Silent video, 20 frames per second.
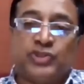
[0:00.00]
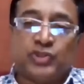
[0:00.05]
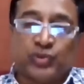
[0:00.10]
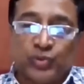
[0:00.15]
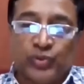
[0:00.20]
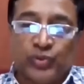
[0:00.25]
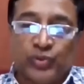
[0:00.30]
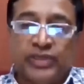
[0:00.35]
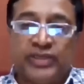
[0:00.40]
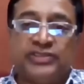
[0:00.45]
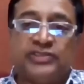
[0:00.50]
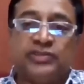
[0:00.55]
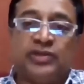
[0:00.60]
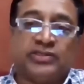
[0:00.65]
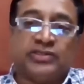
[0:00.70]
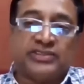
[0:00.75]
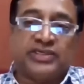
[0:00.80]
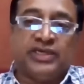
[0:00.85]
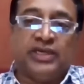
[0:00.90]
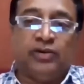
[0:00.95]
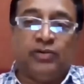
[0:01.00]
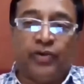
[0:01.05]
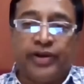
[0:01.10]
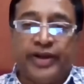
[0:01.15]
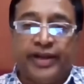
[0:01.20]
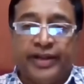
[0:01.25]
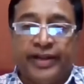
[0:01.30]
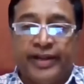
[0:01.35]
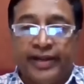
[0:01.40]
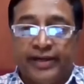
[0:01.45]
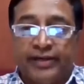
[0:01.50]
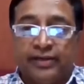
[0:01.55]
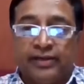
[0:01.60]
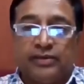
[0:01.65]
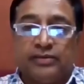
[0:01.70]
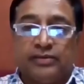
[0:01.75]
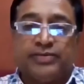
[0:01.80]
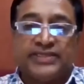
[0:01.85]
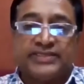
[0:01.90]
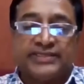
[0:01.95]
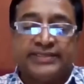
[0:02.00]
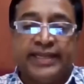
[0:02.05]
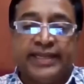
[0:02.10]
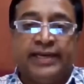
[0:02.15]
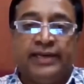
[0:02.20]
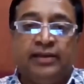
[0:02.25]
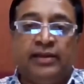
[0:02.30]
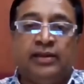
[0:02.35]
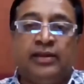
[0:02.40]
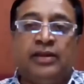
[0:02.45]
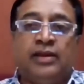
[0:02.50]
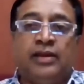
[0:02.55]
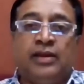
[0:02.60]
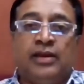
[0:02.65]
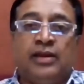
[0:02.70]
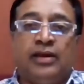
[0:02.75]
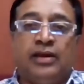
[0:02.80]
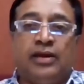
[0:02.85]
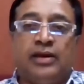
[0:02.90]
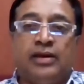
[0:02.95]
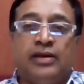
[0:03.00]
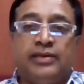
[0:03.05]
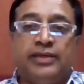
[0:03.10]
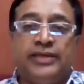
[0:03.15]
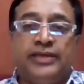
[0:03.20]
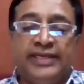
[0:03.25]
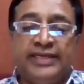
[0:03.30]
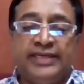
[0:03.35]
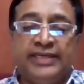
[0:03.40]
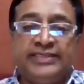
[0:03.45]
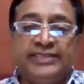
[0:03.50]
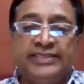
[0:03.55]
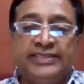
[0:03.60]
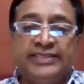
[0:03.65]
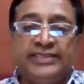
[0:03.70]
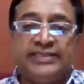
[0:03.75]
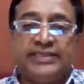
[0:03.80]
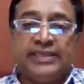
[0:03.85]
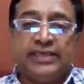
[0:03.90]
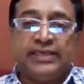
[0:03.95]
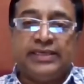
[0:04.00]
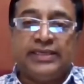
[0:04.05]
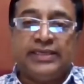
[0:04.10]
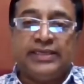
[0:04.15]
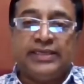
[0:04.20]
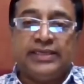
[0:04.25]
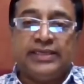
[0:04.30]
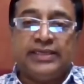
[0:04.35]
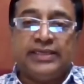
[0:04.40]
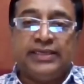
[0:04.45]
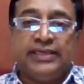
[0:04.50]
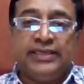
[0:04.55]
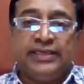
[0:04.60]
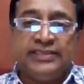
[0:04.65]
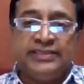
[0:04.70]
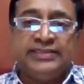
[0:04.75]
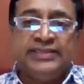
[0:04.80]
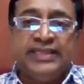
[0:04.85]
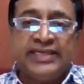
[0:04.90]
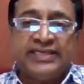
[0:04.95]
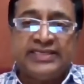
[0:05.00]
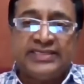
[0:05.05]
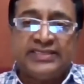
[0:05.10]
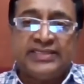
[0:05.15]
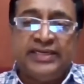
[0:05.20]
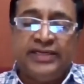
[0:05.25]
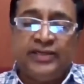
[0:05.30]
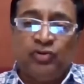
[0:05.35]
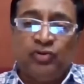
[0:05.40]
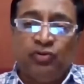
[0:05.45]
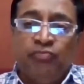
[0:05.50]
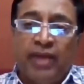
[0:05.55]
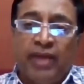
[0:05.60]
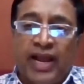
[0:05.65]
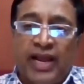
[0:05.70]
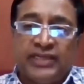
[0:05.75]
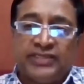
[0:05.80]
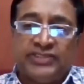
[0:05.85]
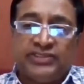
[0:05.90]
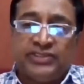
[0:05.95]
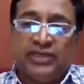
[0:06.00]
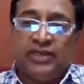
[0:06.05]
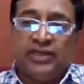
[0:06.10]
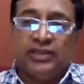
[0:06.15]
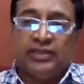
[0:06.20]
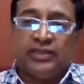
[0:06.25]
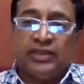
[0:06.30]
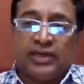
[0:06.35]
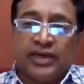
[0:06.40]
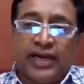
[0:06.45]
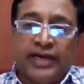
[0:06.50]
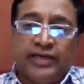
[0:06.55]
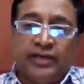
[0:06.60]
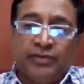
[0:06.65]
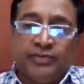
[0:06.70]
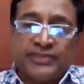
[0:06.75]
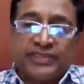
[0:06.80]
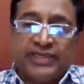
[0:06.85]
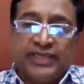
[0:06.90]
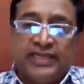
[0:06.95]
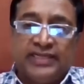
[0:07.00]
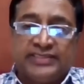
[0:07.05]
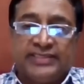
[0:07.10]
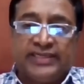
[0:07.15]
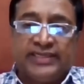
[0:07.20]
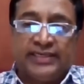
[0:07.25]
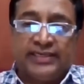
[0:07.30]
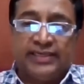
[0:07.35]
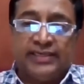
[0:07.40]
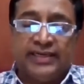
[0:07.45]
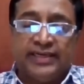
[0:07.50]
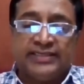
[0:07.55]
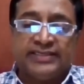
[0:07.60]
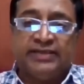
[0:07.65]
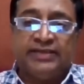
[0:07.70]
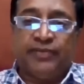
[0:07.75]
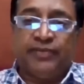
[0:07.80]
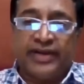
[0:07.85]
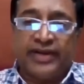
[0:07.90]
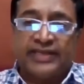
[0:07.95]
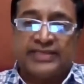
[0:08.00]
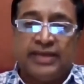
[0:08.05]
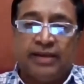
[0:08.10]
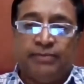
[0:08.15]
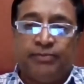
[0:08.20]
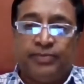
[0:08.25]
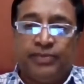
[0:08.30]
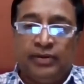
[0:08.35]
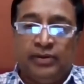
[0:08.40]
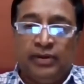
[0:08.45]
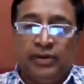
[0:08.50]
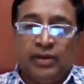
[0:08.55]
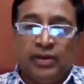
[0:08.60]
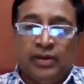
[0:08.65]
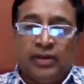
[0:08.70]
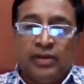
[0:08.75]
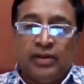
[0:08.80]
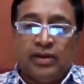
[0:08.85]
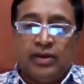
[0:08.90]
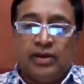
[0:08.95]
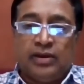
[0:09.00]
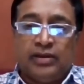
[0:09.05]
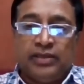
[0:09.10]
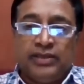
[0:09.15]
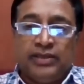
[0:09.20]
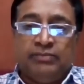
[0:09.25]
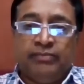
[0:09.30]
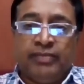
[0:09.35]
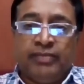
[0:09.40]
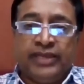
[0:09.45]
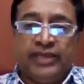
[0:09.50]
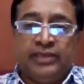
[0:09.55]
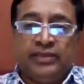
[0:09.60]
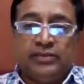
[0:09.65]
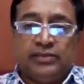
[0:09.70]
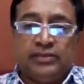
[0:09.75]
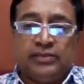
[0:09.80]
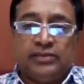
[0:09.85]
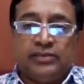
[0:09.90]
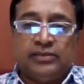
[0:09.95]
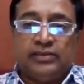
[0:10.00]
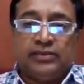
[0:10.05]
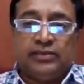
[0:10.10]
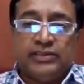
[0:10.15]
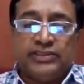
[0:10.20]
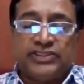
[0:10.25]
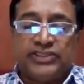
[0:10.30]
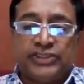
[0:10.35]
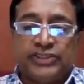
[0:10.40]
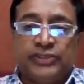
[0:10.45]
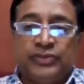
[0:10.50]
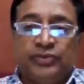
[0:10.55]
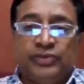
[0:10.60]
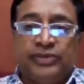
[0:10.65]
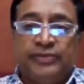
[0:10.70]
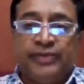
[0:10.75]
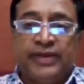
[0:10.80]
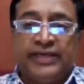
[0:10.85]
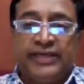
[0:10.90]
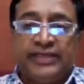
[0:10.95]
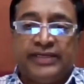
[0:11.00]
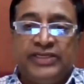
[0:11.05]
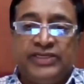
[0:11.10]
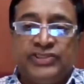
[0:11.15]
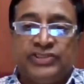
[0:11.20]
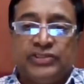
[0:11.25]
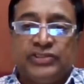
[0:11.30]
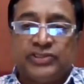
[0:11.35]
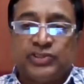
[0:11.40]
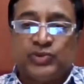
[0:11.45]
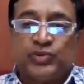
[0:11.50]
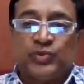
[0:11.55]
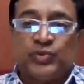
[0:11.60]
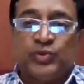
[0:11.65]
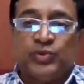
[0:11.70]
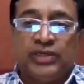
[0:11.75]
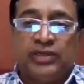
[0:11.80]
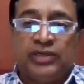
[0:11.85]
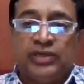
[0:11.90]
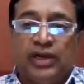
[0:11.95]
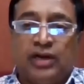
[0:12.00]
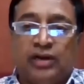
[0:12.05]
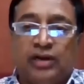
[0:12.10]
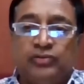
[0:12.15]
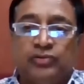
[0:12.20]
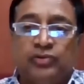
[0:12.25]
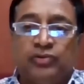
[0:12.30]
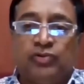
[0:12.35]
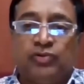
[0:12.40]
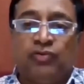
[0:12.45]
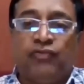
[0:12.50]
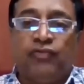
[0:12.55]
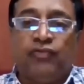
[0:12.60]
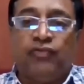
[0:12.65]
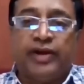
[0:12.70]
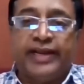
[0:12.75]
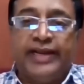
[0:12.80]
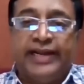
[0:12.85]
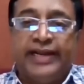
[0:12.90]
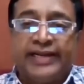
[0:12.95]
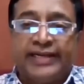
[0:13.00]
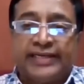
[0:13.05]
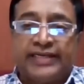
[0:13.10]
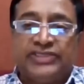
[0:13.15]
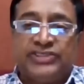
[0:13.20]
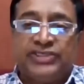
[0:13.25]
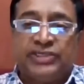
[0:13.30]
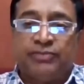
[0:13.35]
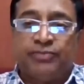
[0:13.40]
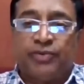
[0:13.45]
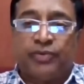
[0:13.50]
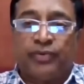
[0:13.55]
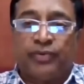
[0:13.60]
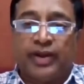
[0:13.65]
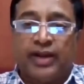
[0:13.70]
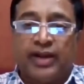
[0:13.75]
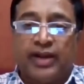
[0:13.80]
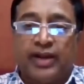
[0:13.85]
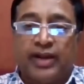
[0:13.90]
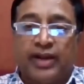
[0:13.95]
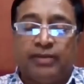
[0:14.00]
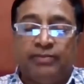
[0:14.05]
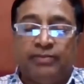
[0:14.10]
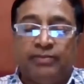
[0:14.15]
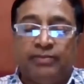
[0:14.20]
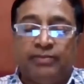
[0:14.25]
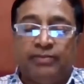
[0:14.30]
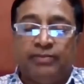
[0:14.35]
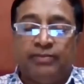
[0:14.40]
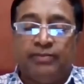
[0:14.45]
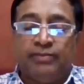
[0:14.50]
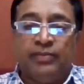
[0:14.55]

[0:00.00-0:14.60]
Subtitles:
students or skill oriented personnel, it is necessary to match the kind of skill set. Let us say, for example, in my institute, if I teach a student how to go for electrician program,